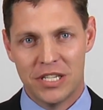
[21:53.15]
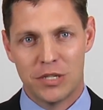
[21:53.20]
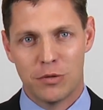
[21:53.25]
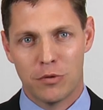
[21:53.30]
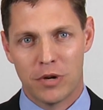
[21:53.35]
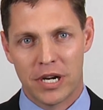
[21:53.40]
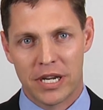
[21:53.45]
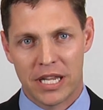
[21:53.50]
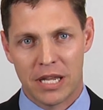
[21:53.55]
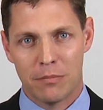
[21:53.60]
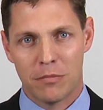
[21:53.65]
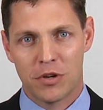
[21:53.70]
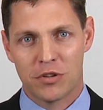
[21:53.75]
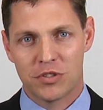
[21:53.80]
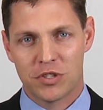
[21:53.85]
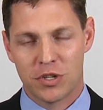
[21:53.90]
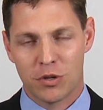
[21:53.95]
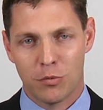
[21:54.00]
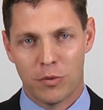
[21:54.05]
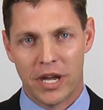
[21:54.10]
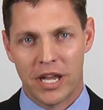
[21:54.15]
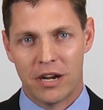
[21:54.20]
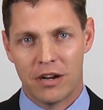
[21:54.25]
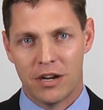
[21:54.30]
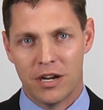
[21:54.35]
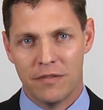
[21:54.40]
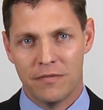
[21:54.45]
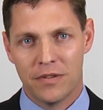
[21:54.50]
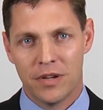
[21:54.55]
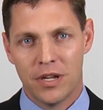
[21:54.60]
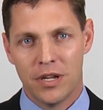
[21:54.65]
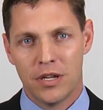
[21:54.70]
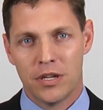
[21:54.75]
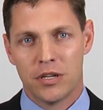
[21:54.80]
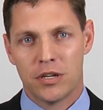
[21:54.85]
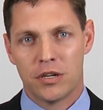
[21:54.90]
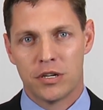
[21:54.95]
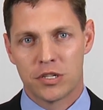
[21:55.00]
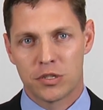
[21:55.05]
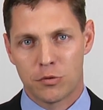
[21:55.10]
you want to get most of your weight off,
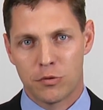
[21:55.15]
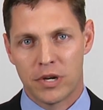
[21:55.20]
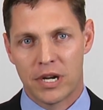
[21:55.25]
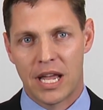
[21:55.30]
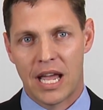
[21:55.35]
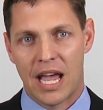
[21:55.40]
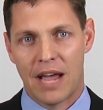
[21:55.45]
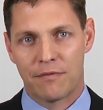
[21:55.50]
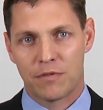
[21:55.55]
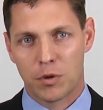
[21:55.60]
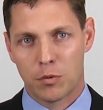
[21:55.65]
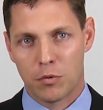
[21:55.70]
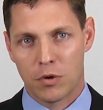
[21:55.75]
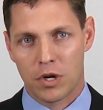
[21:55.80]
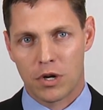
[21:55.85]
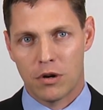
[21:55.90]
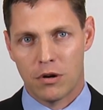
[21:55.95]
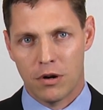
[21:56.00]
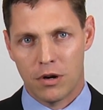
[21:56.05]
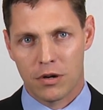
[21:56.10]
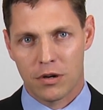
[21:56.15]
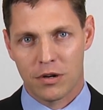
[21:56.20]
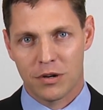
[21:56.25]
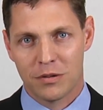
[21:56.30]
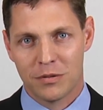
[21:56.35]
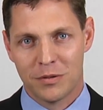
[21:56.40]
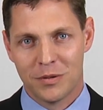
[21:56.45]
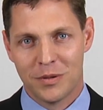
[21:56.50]
you're just going to have to work harder.